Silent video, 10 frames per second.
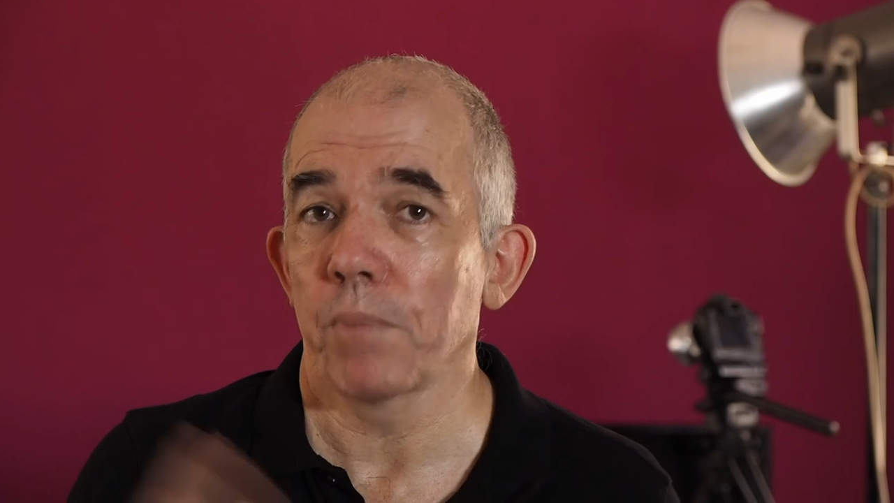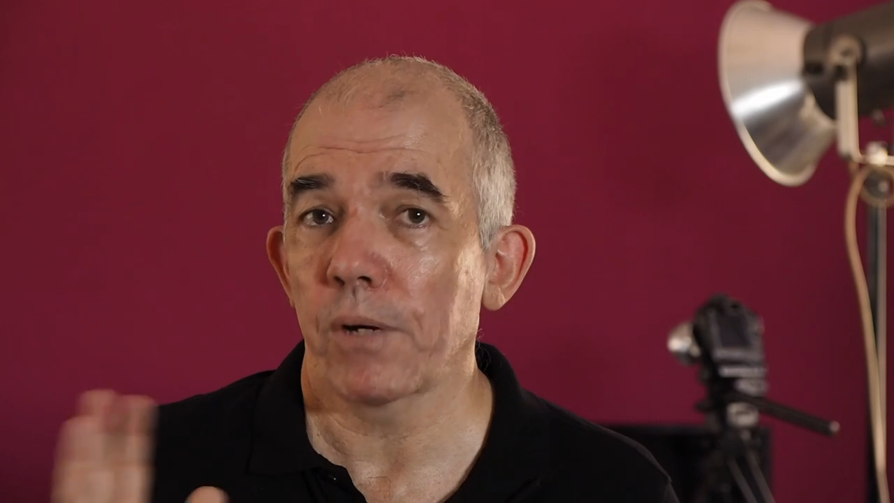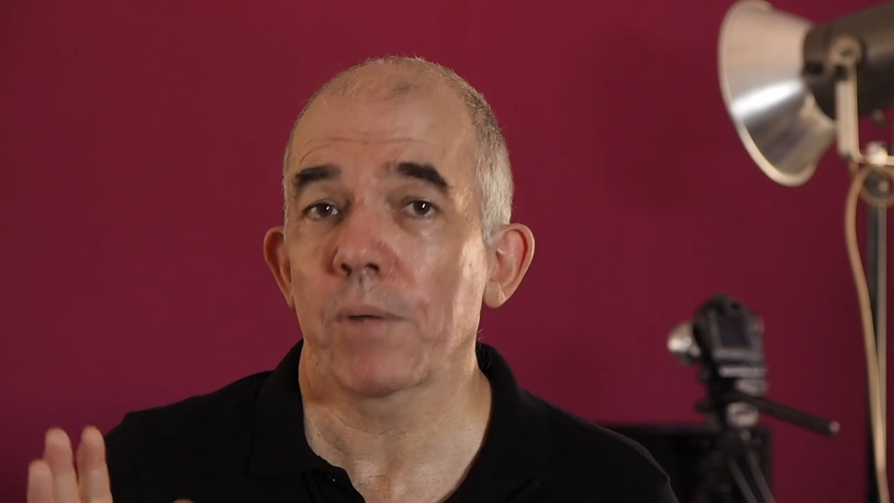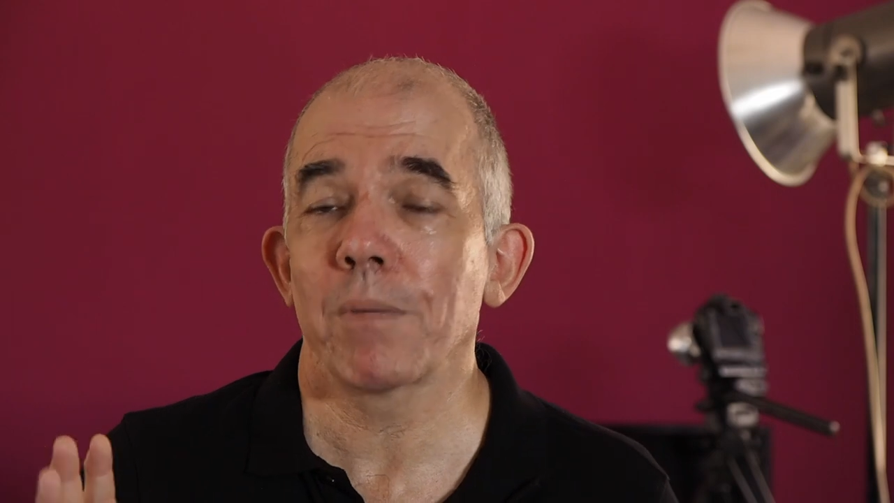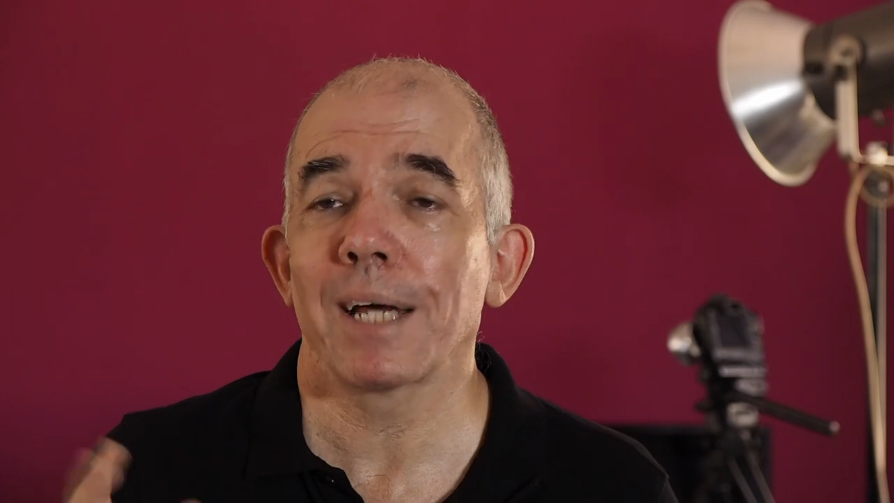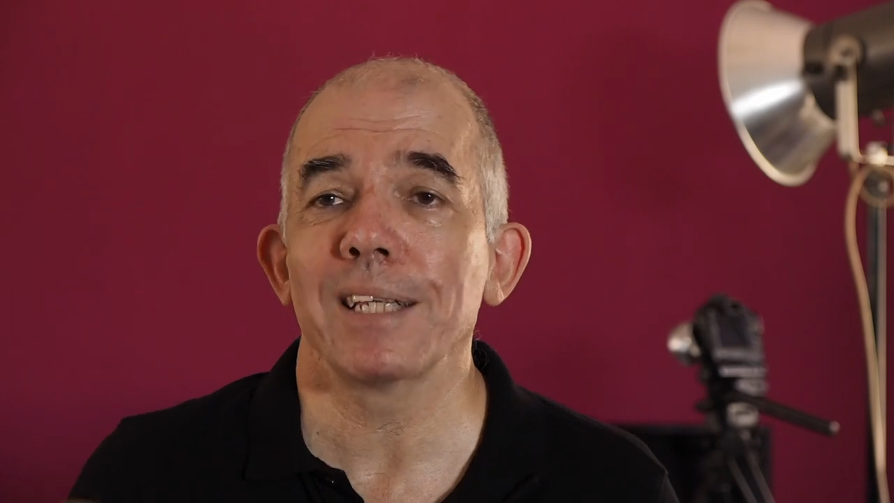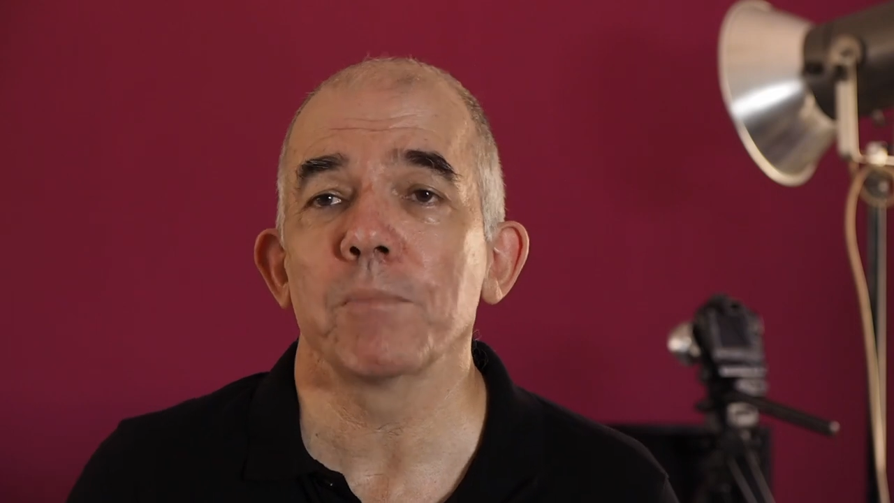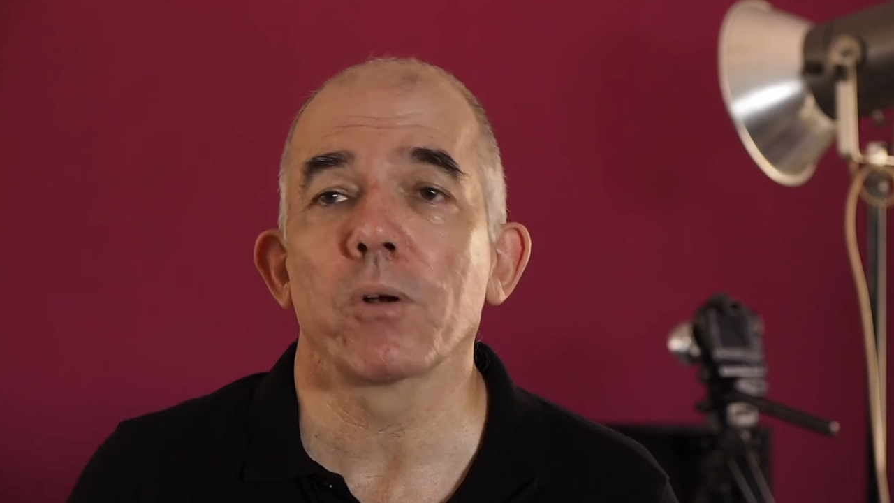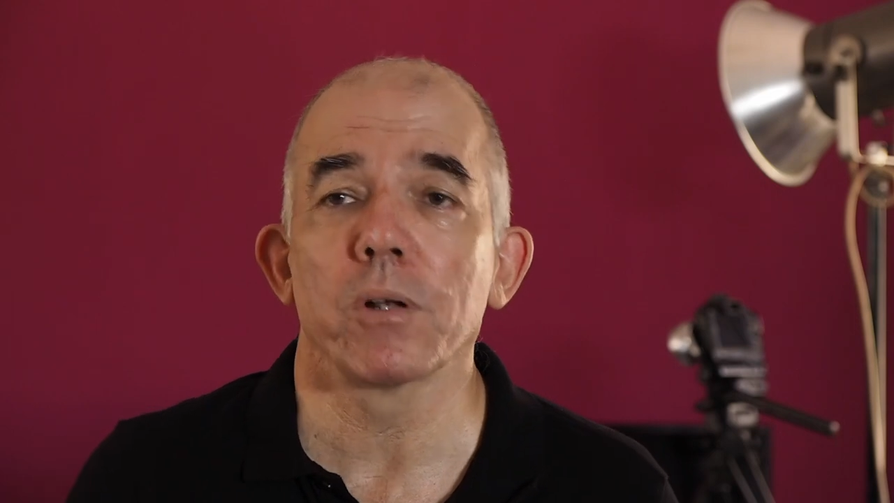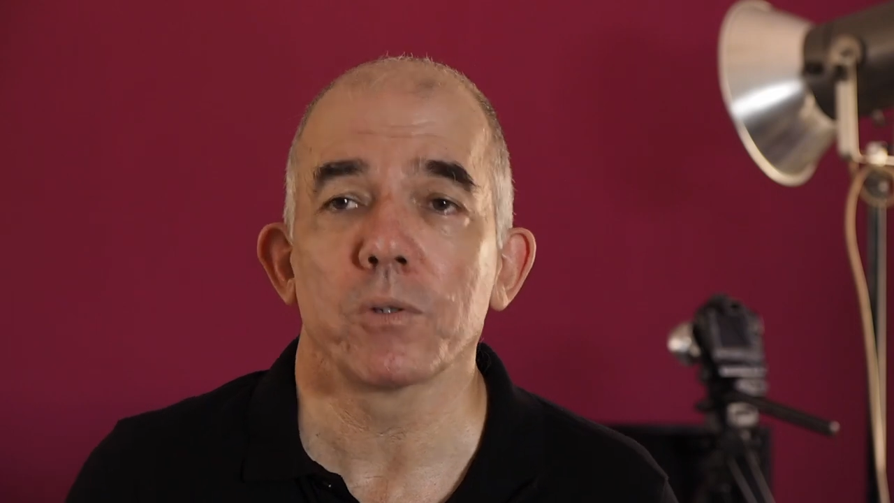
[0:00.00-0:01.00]
Bear in mind these
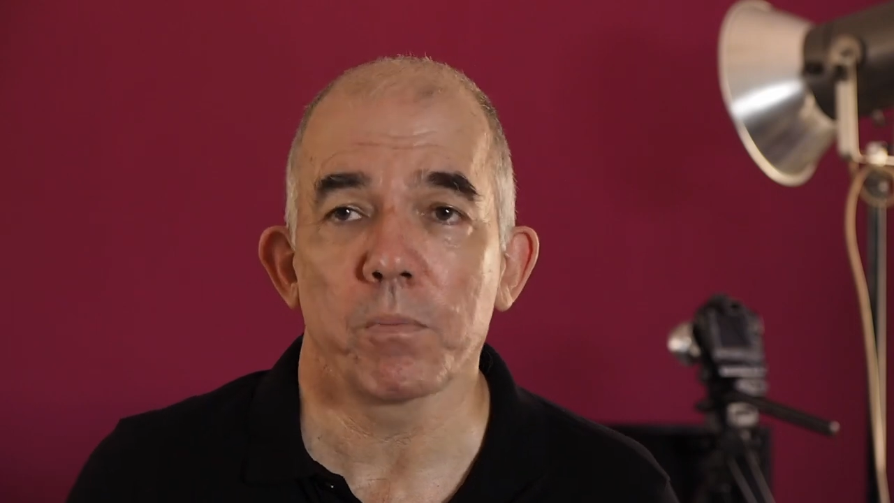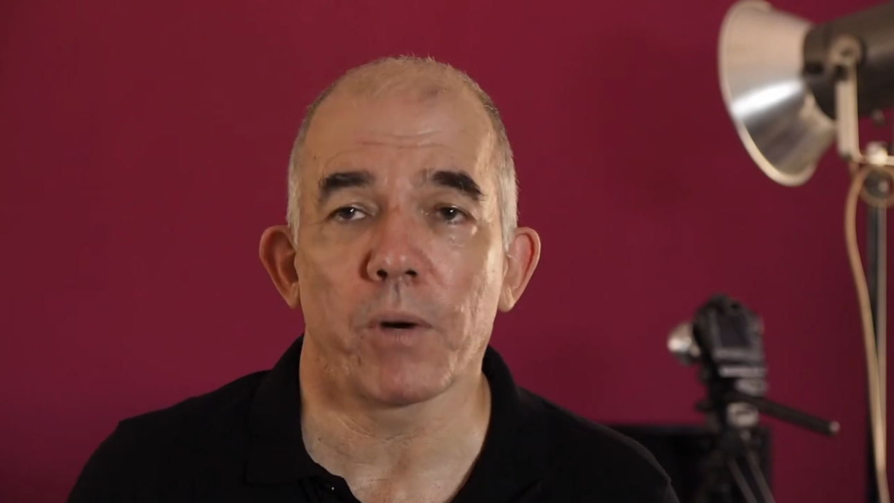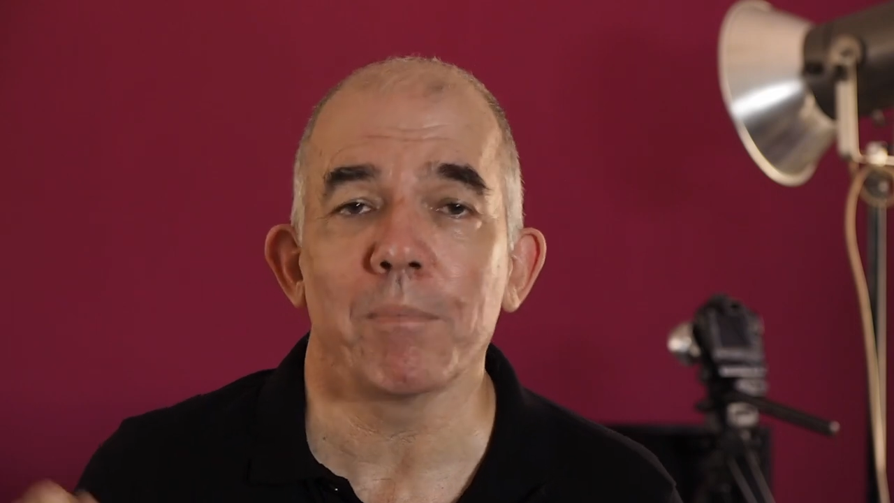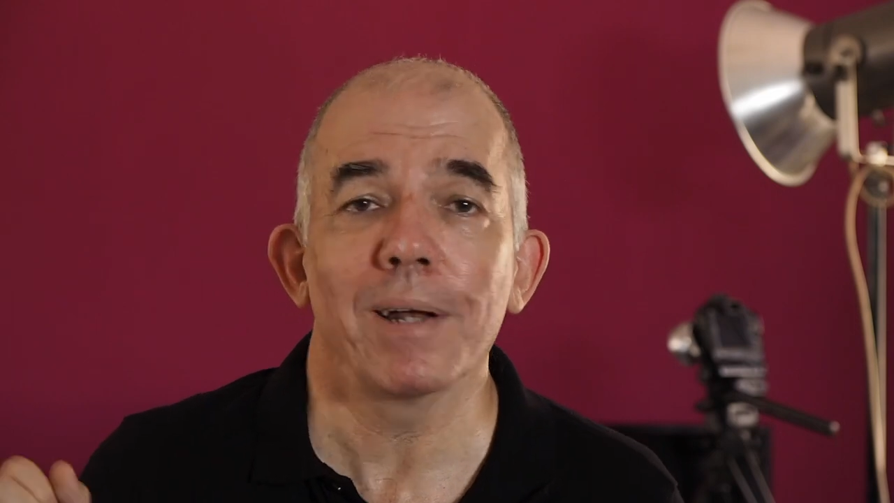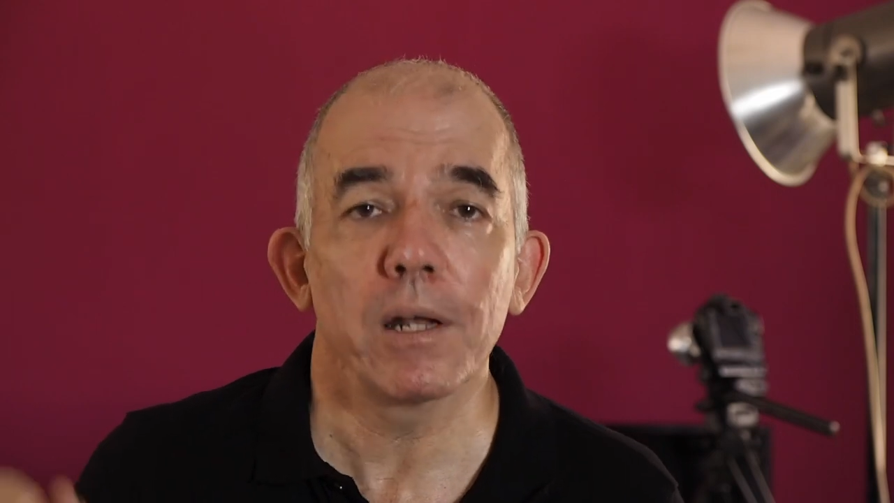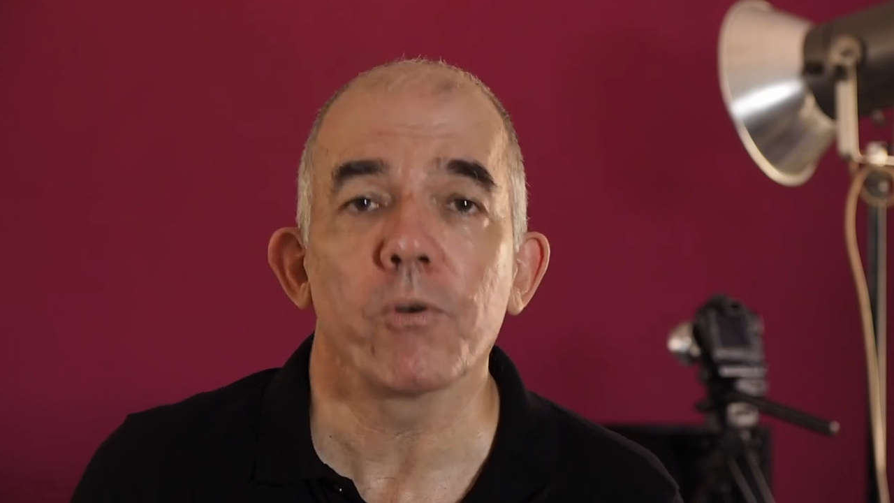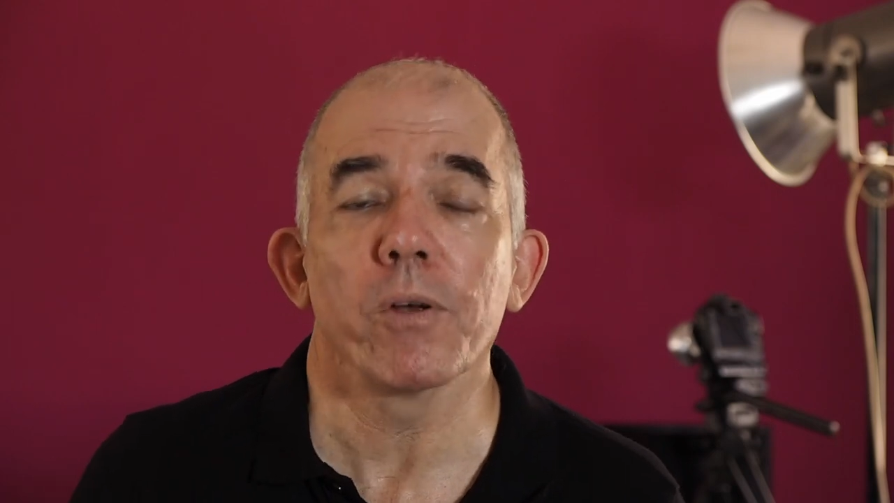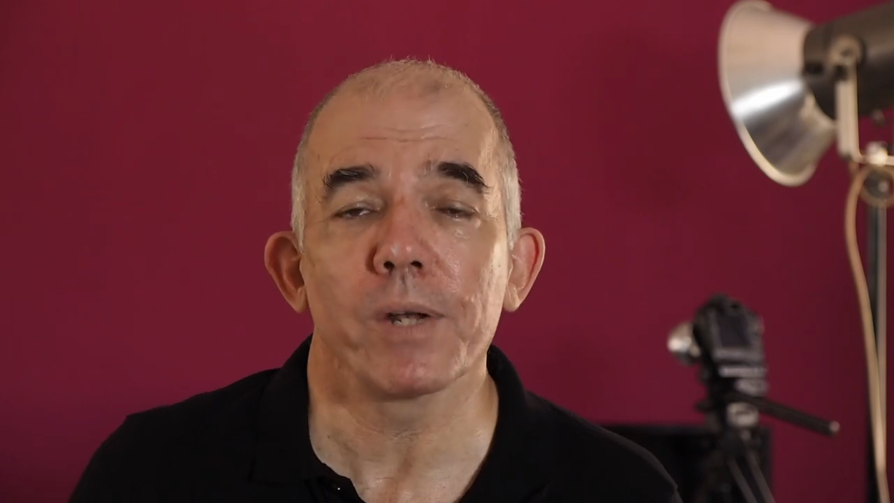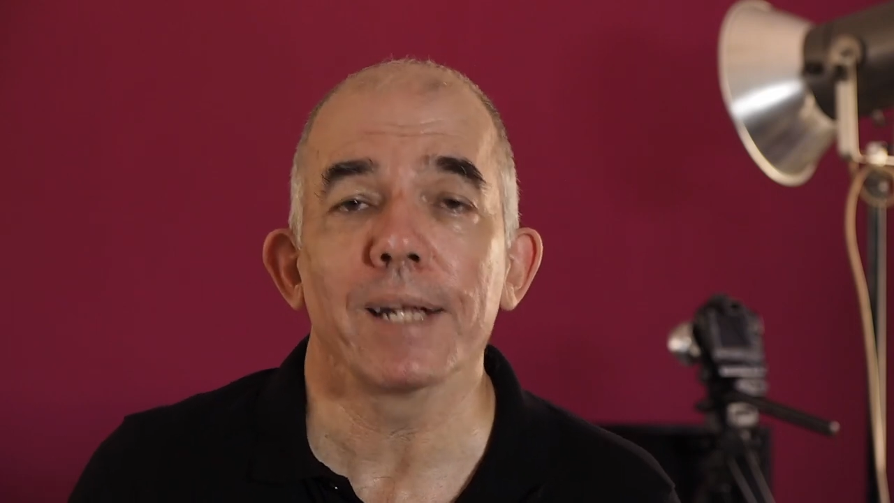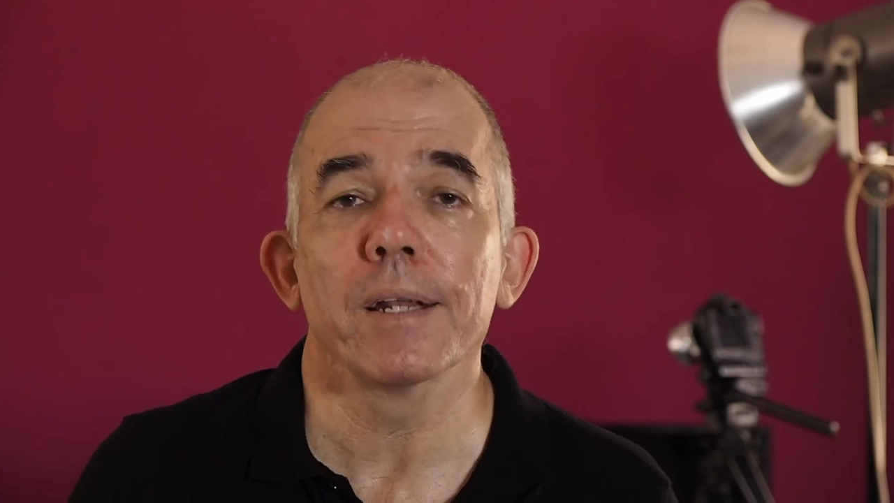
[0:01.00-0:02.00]
booklets were primarily
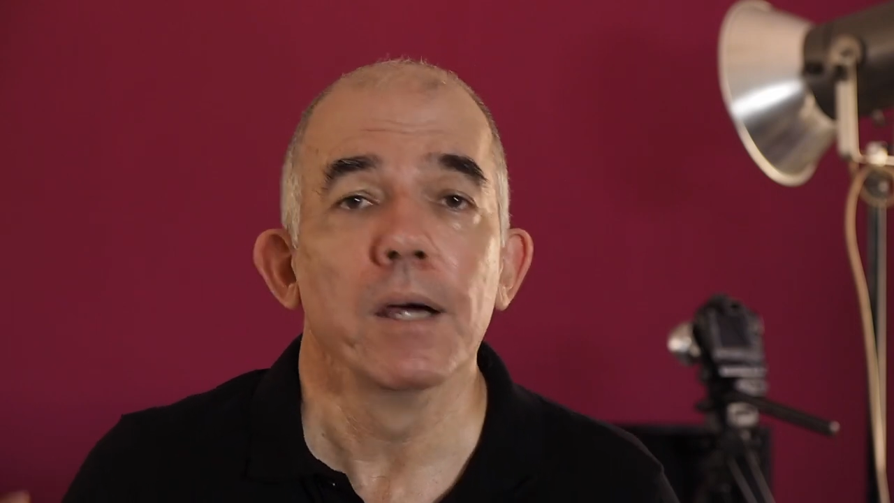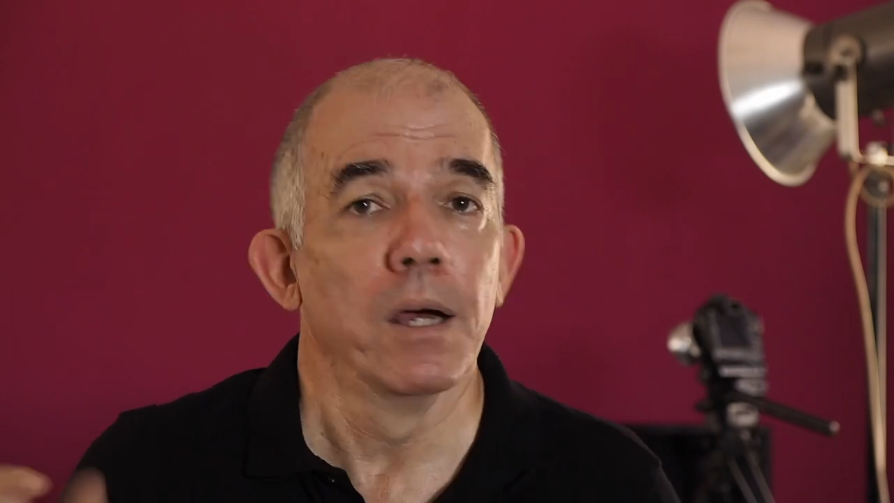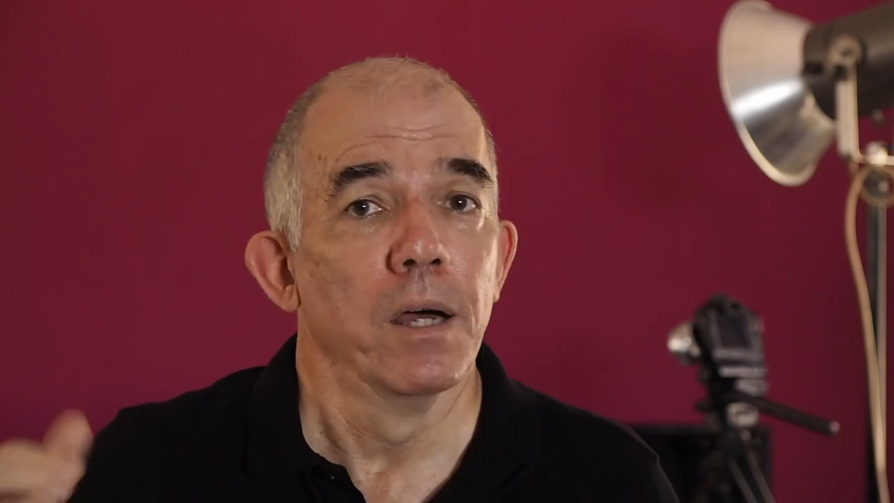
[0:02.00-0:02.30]
written